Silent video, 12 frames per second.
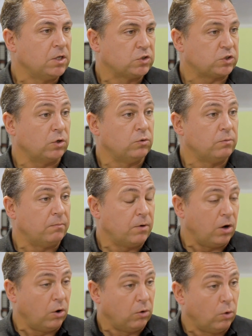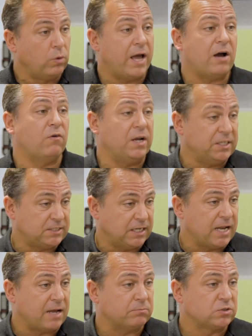So all our LED
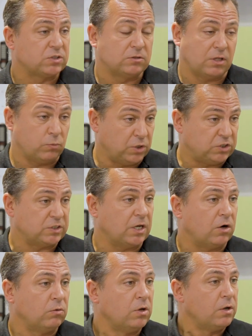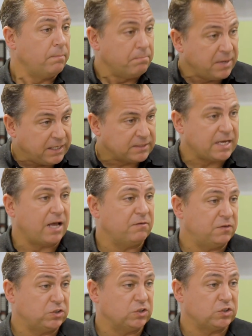lamps that we sell meet that
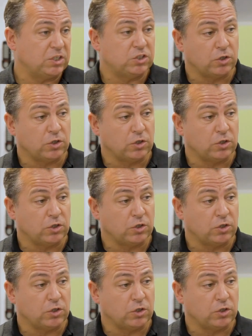efficiency.